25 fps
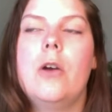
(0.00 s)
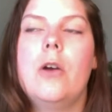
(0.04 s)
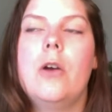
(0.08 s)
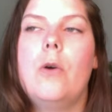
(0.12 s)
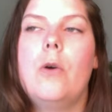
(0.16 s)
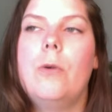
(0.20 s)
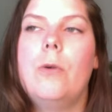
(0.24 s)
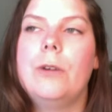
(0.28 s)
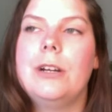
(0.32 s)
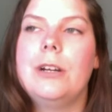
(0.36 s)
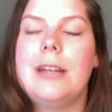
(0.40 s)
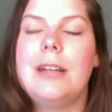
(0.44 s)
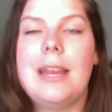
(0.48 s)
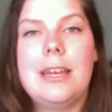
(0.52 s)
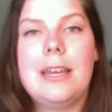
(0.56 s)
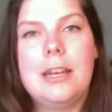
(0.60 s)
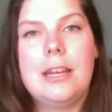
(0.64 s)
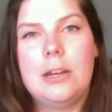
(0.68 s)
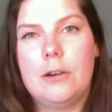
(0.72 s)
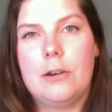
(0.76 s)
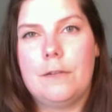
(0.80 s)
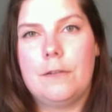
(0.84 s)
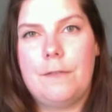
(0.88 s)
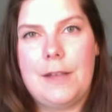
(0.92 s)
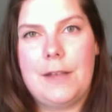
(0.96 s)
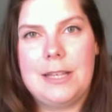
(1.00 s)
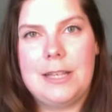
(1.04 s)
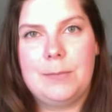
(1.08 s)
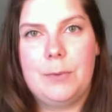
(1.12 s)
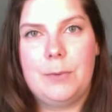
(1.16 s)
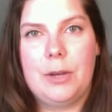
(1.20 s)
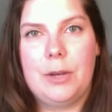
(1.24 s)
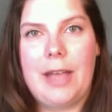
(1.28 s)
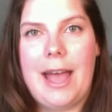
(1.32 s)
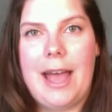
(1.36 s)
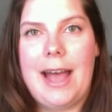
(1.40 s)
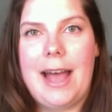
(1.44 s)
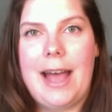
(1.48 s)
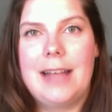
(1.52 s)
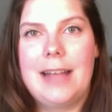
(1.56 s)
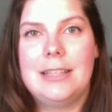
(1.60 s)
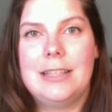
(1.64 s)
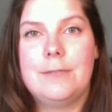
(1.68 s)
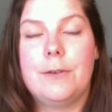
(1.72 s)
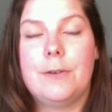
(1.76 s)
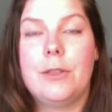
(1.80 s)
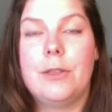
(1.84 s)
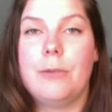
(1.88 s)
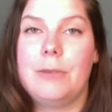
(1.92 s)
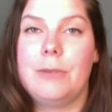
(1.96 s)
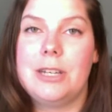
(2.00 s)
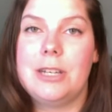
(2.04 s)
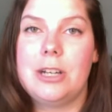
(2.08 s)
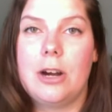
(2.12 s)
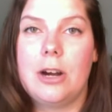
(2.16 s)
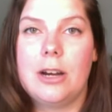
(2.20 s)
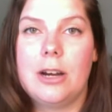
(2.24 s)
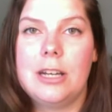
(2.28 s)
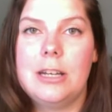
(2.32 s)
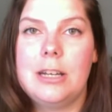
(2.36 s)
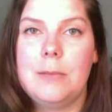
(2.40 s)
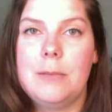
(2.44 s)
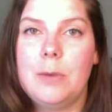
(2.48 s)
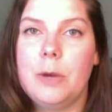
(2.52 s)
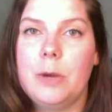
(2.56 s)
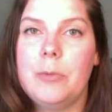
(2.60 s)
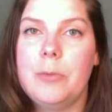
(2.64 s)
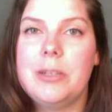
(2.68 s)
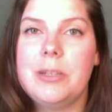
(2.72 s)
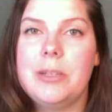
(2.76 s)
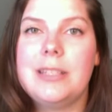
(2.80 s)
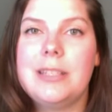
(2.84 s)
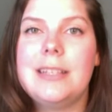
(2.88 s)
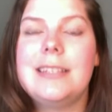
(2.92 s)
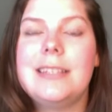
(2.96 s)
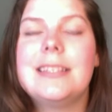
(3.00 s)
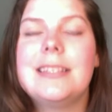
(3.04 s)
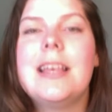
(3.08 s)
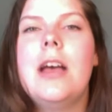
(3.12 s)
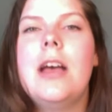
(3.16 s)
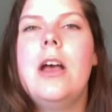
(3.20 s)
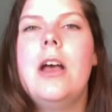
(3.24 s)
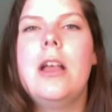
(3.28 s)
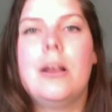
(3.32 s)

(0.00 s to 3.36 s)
coordinating your Facebook ads for the retargeting purposes